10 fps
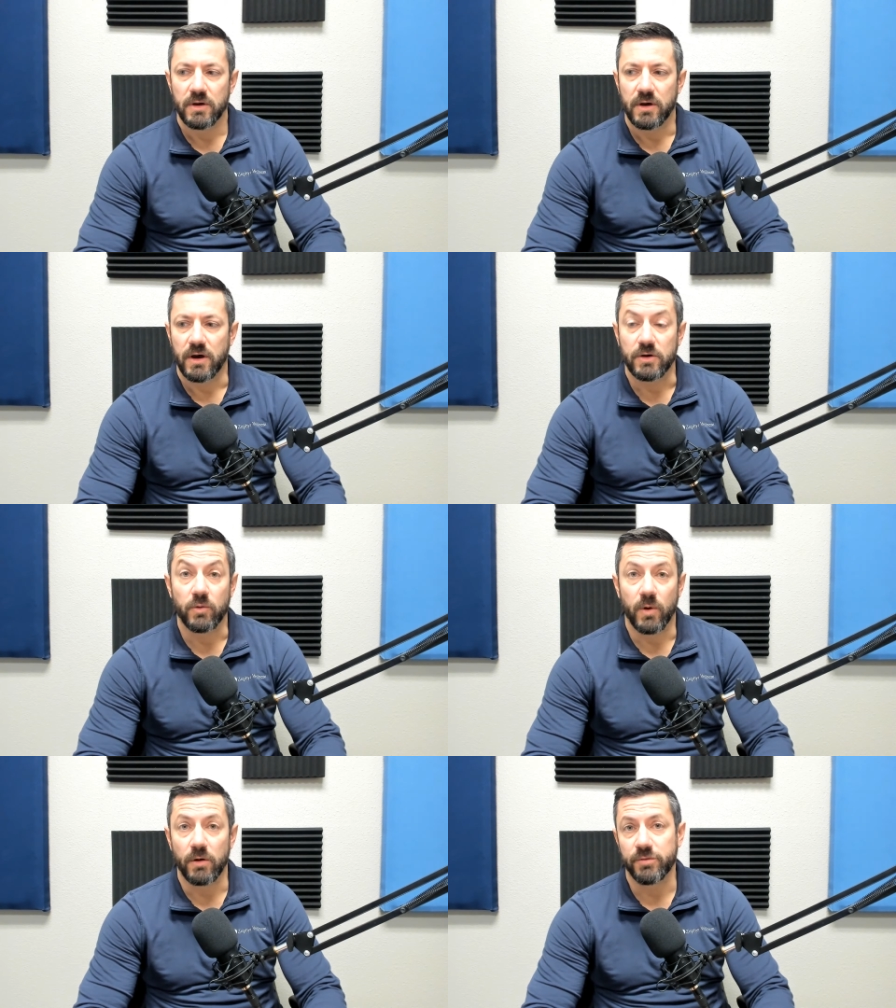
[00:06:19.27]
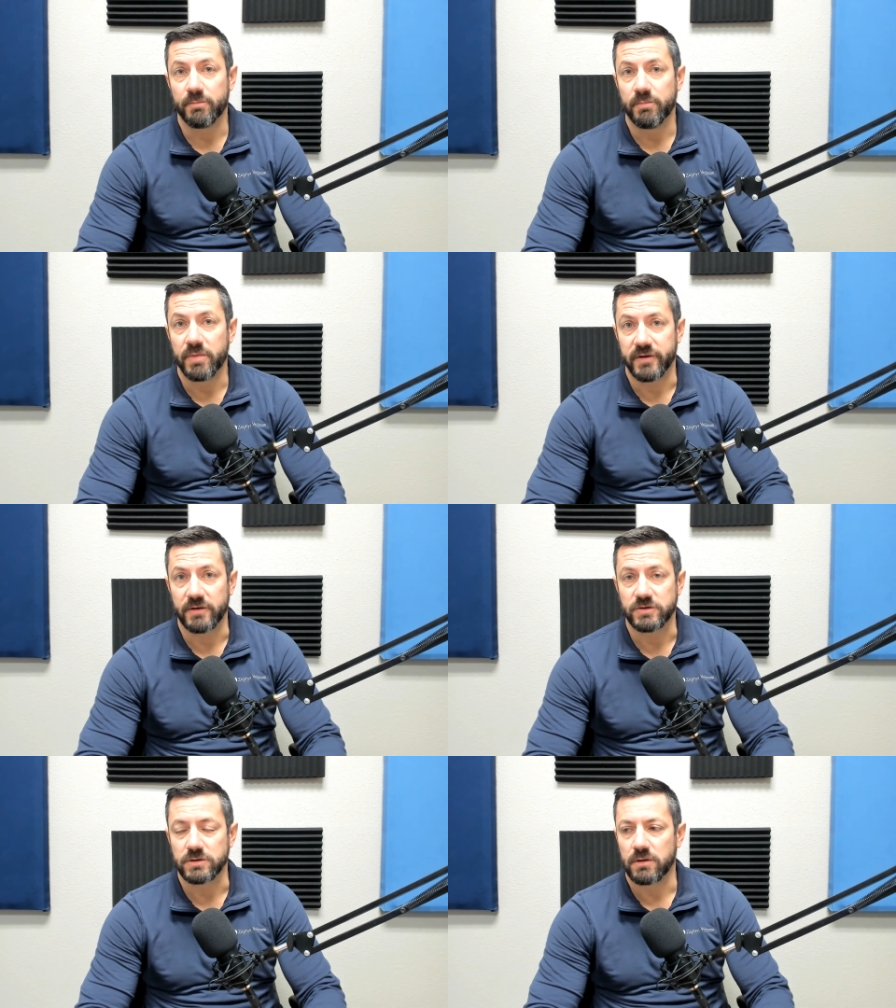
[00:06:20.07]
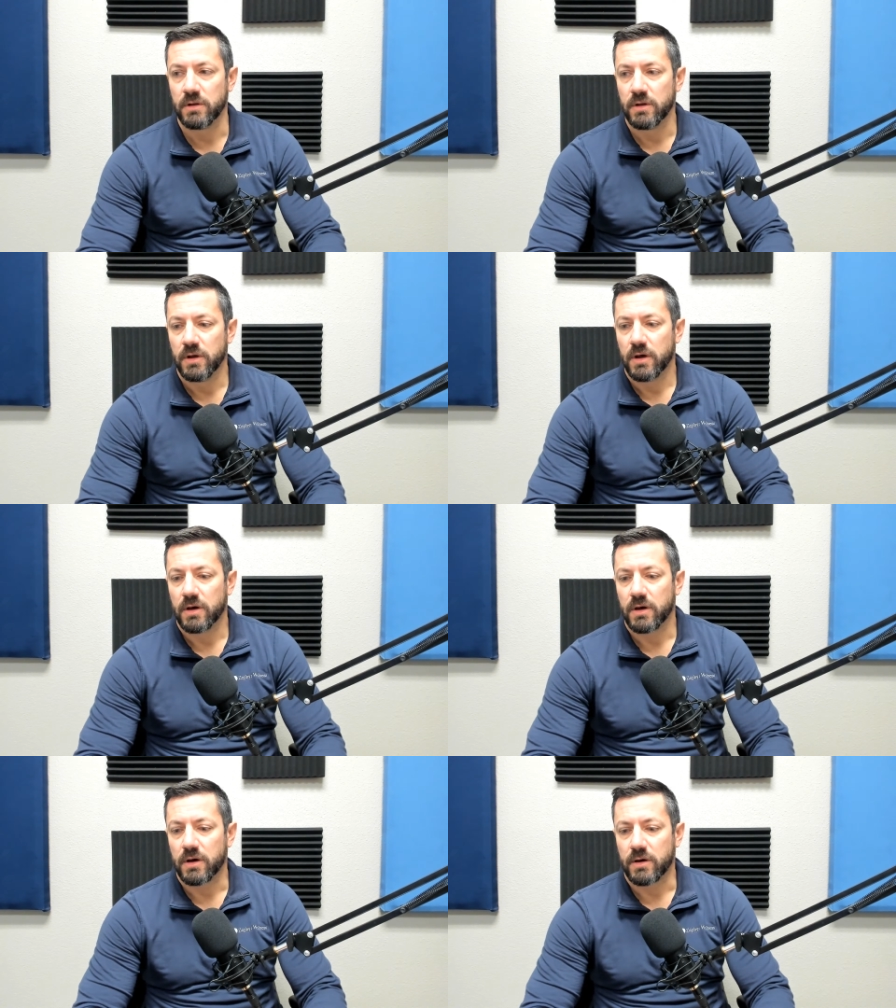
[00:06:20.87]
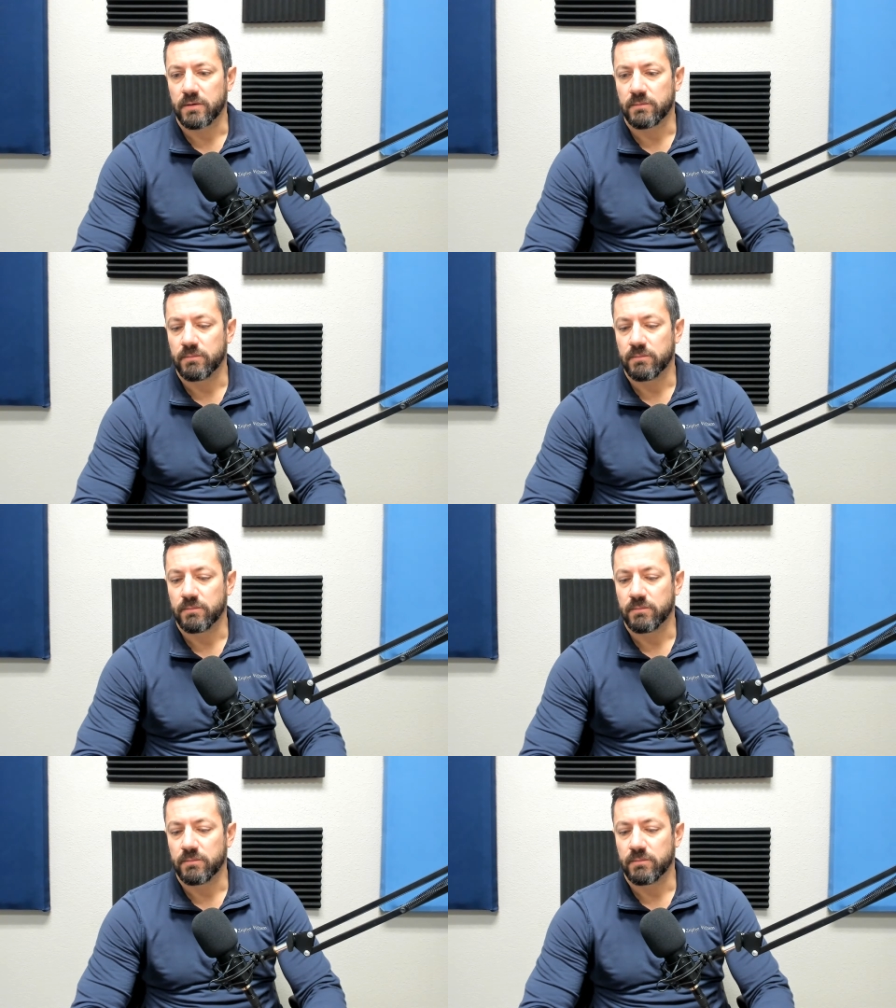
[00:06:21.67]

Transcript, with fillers: uh, growth potential, um,